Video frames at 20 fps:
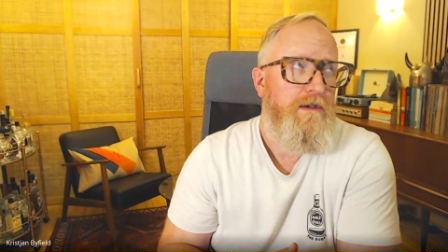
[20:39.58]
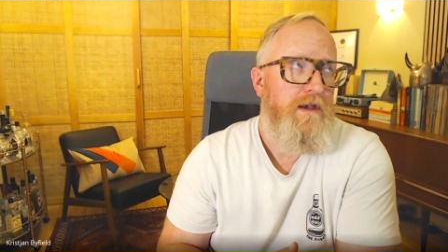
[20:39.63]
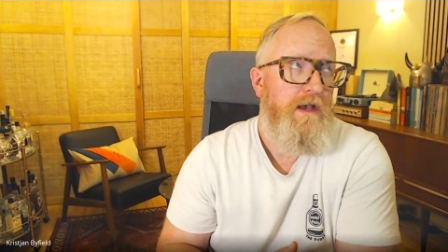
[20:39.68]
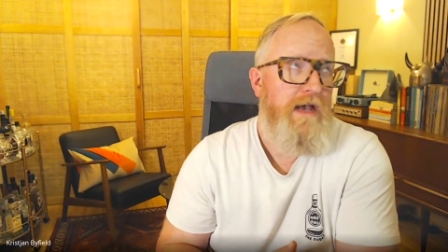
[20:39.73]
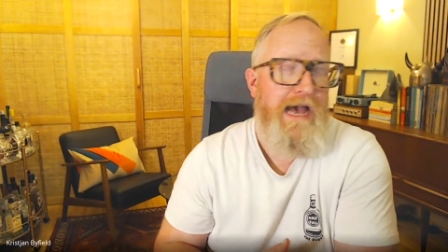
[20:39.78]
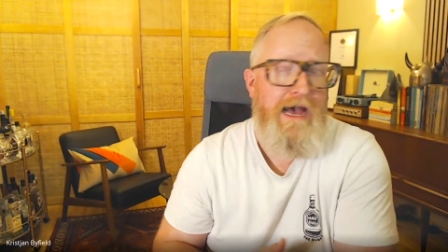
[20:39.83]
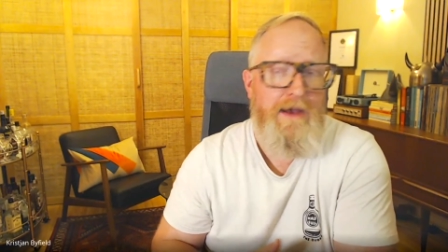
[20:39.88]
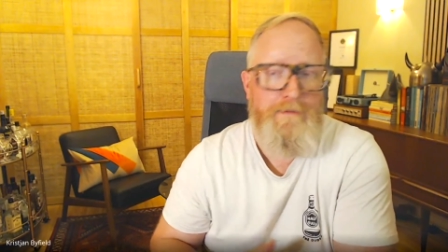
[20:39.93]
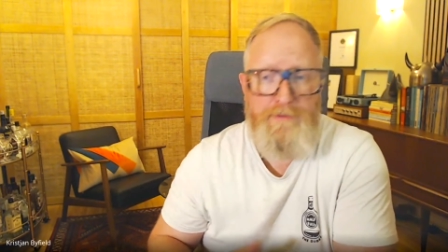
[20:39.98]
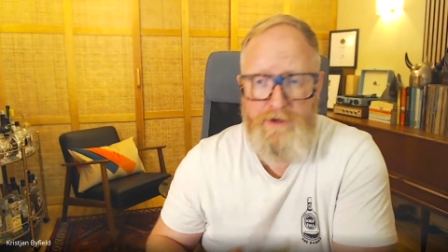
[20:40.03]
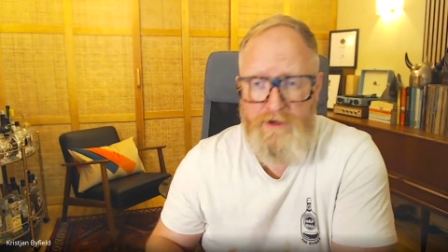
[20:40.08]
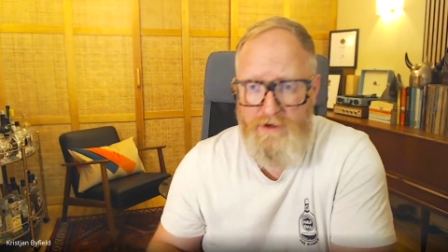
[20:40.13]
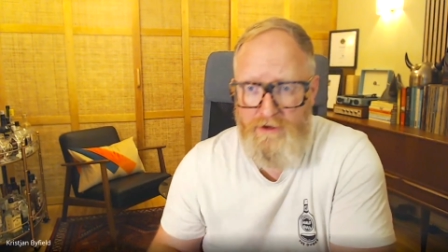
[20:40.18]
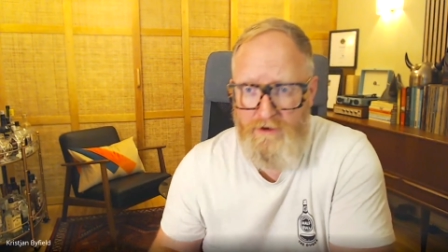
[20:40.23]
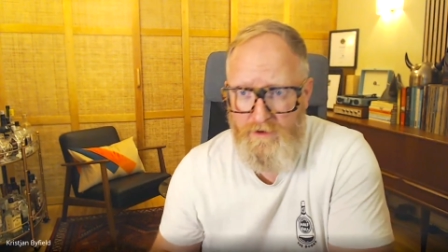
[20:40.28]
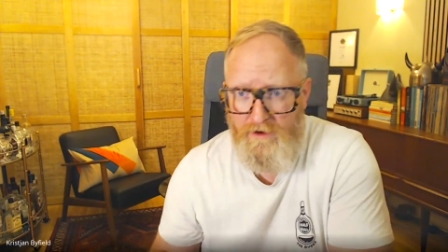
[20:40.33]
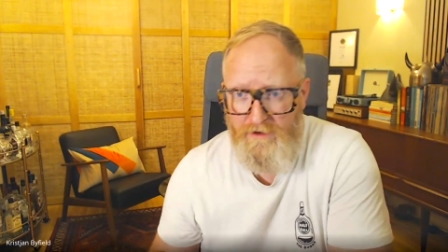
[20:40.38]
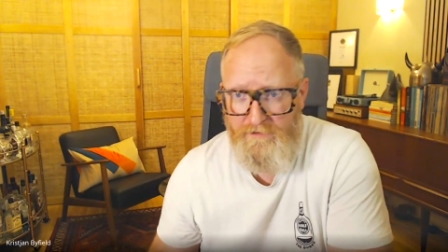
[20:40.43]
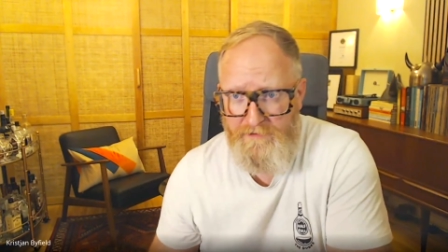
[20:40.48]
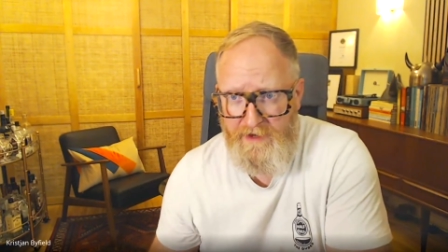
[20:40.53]
applicant
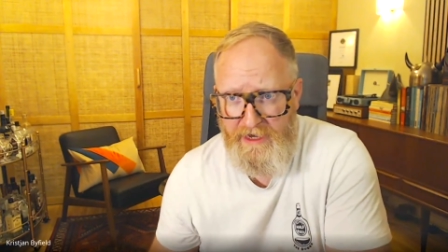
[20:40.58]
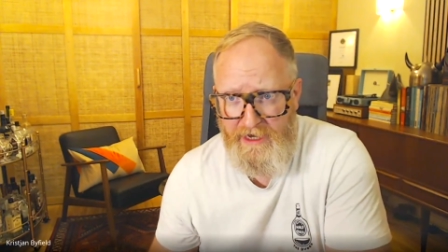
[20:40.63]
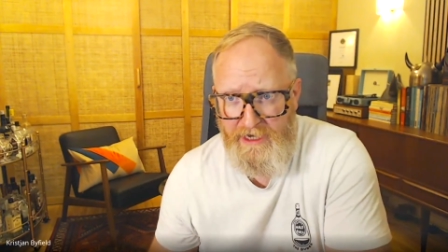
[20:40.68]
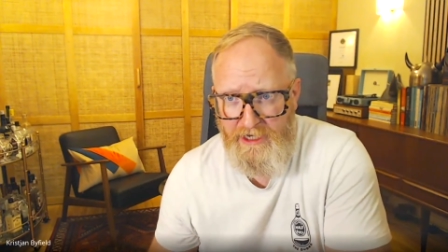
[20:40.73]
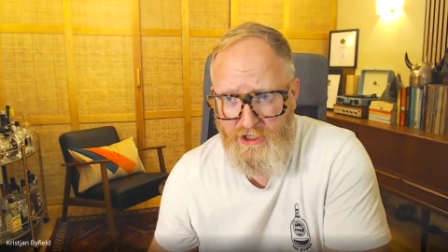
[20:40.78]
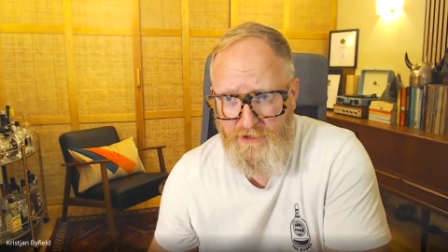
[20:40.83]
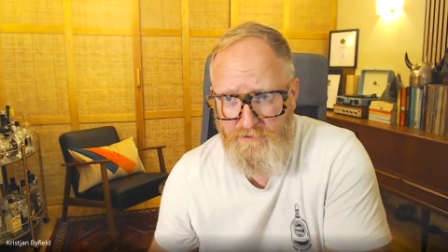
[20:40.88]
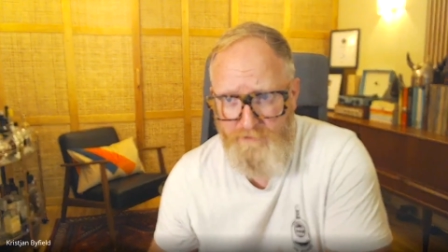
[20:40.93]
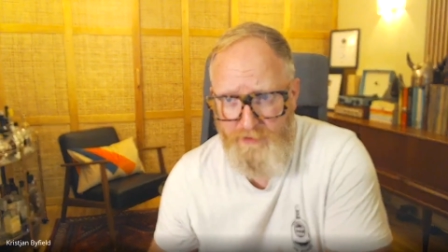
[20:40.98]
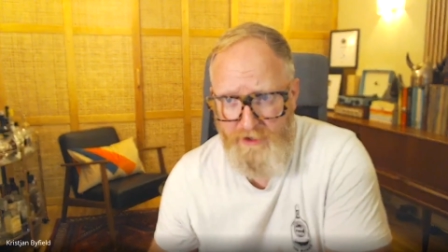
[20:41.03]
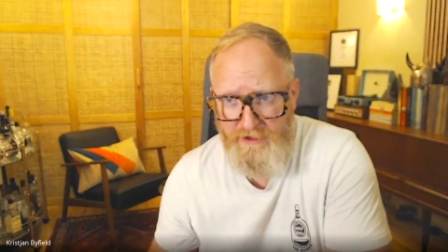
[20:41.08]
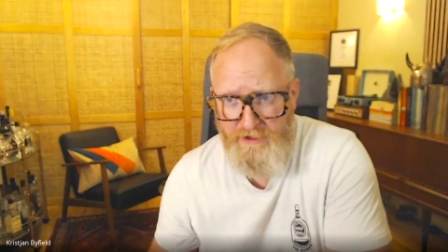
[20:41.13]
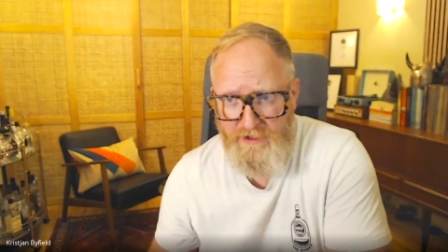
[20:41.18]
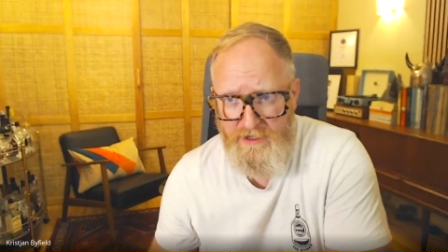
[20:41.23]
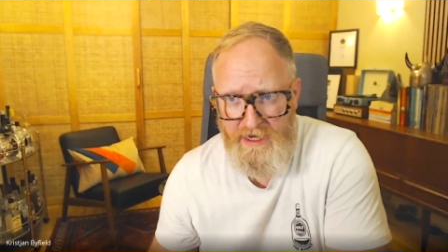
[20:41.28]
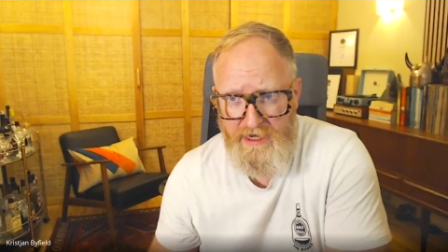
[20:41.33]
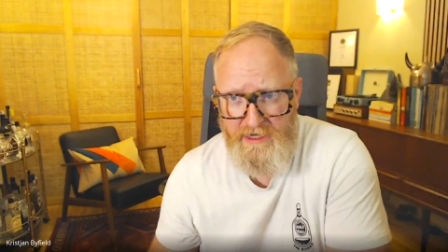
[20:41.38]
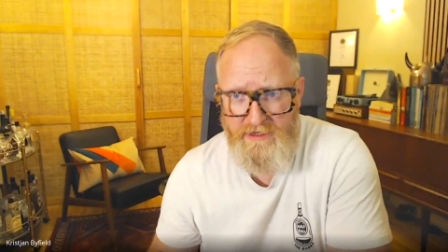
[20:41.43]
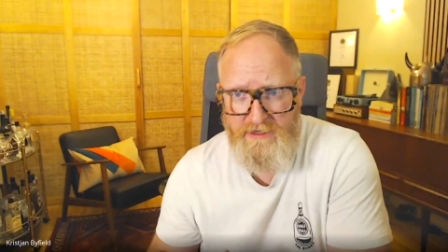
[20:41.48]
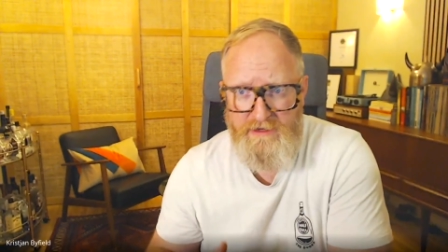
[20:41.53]
qualification
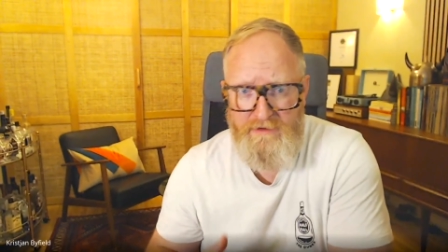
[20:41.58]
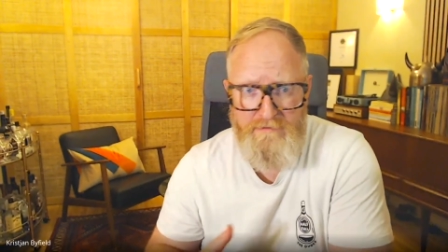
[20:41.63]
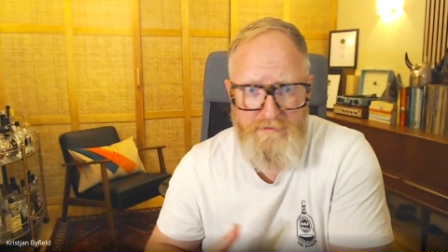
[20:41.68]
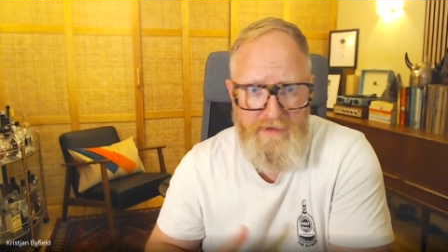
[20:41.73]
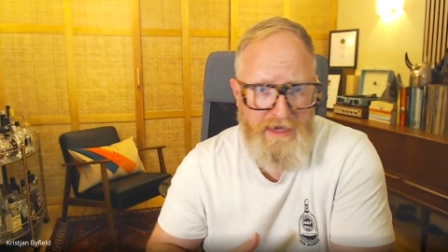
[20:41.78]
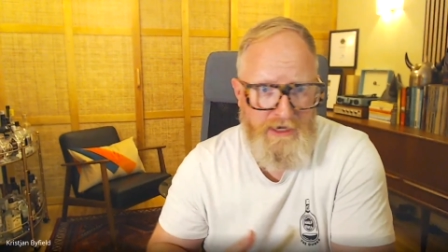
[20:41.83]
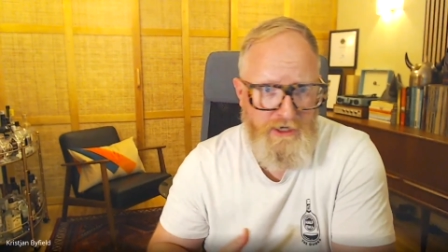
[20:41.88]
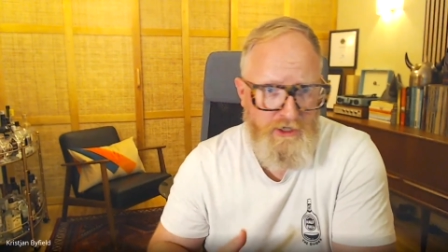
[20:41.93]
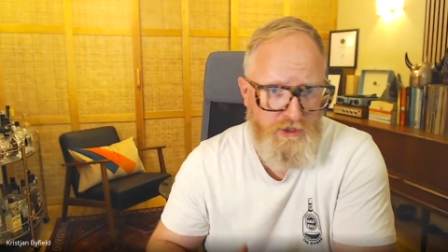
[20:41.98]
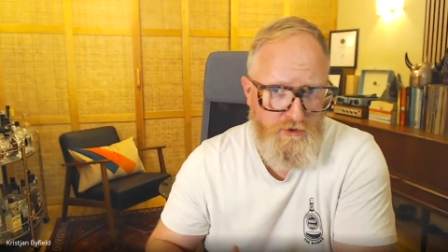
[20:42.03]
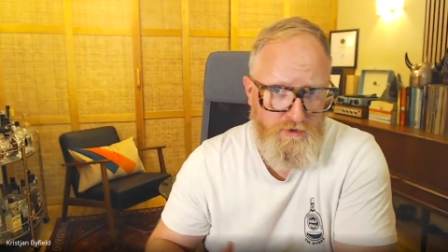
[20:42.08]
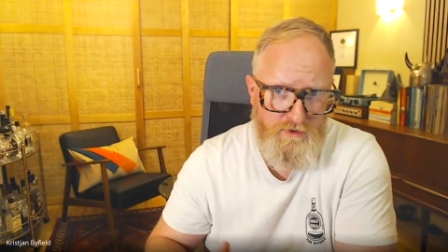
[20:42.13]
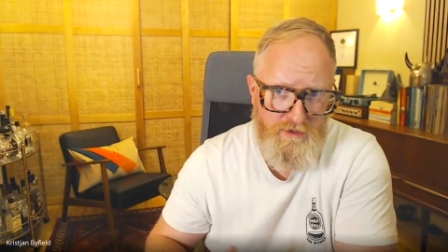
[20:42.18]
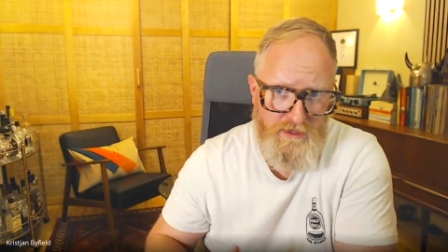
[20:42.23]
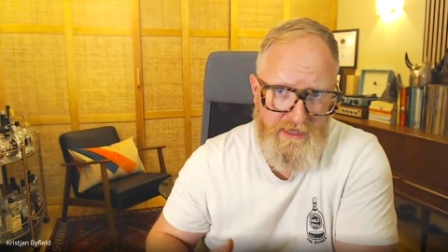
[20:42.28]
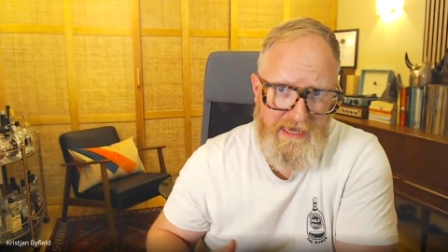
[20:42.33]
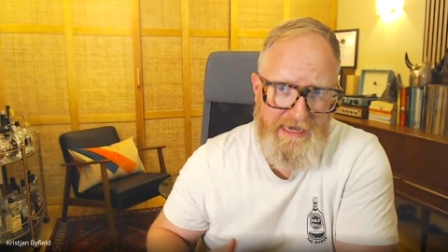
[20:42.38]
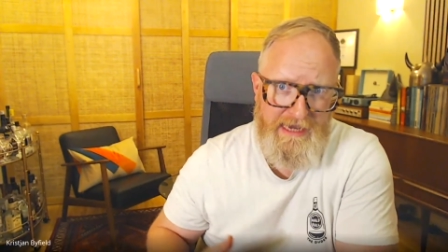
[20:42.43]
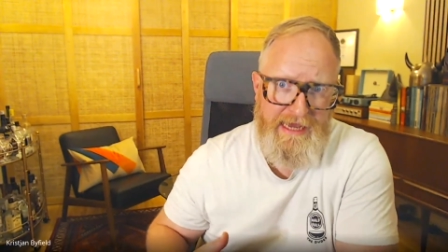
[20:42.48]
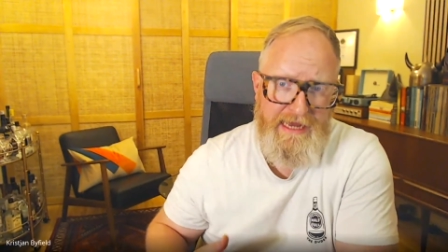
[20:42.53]
process to make sure that
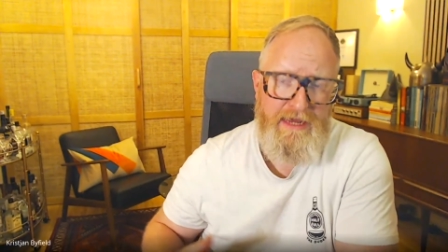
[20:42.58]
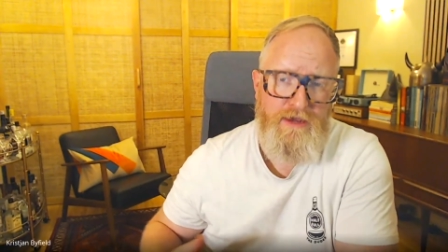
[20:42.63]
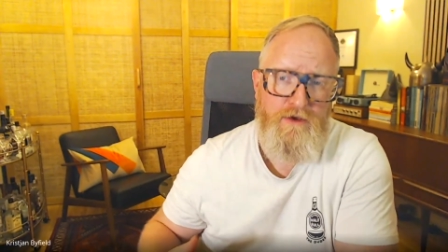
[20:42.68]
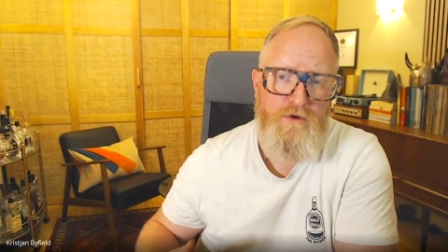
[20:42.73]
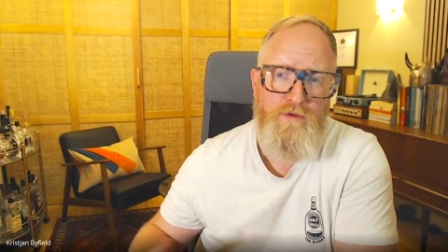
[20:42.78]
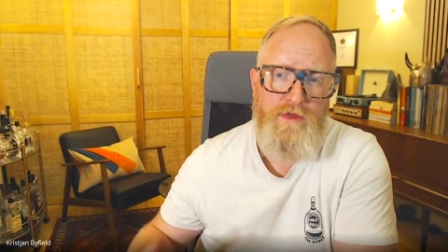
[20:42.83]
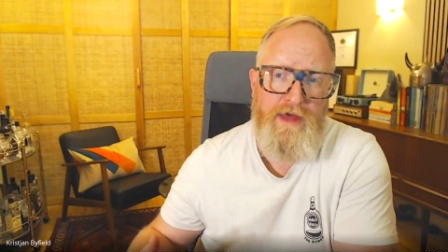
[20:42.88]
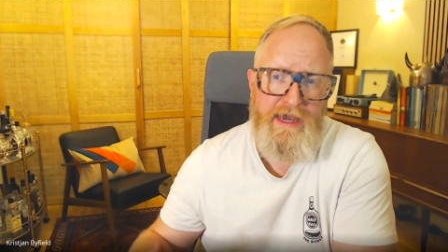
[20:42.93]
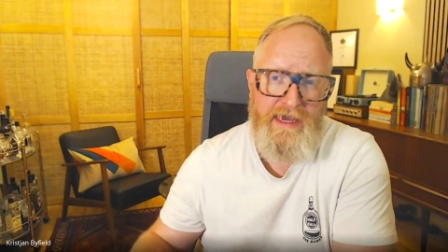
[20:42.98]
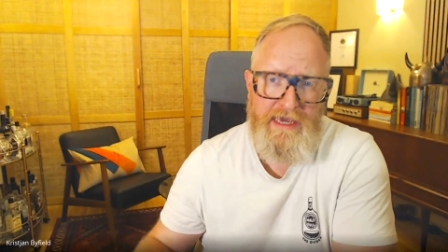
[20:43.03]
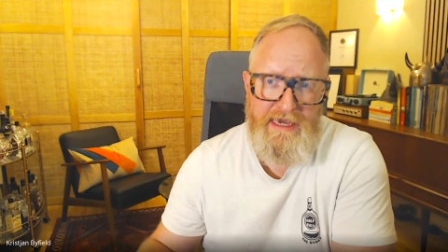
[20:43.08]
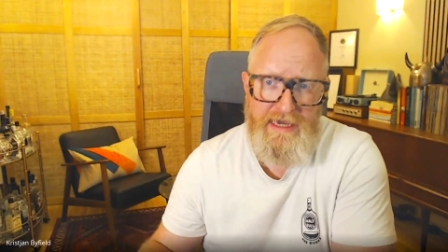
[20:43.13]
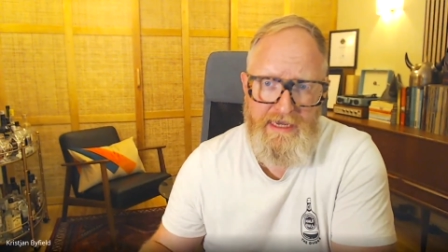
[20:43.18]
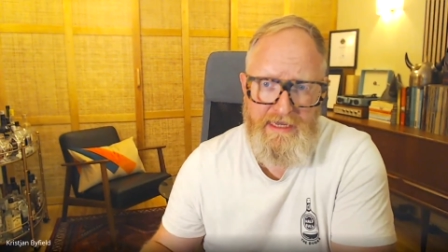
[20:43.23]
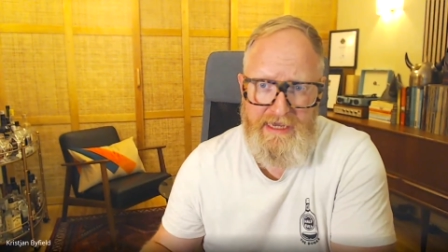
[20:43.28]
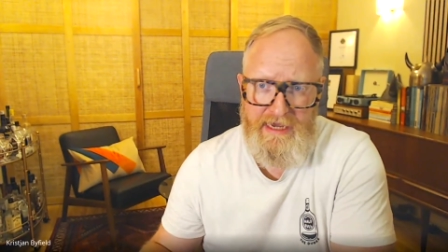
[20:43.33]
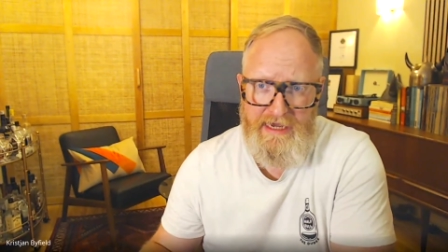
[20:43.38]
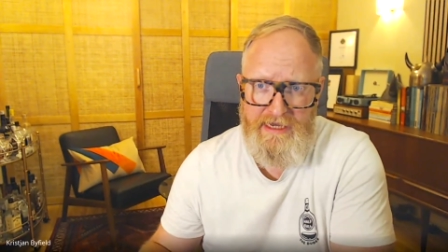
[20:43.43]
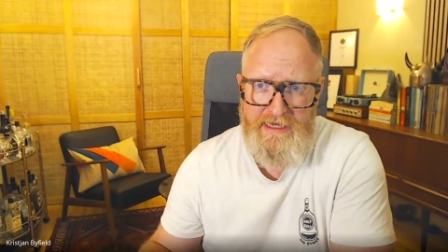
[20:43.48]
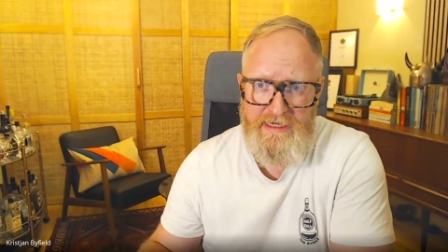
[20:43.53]
they're getting all that key
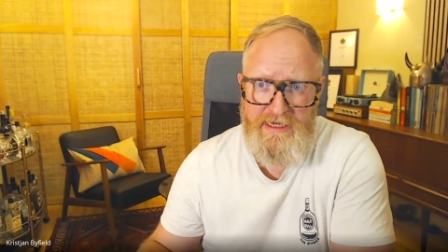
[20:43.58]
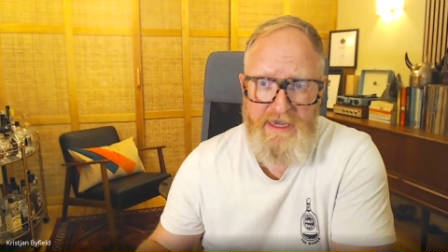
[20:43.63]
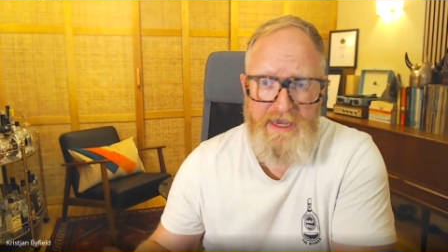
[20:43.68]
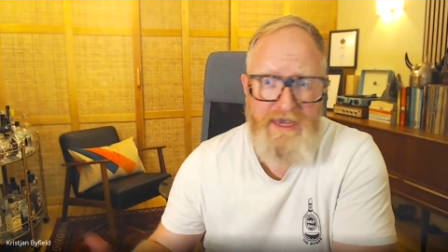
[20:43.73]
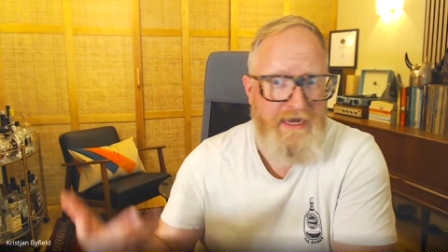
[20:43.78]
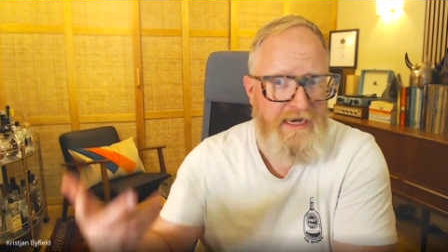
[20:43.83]
data.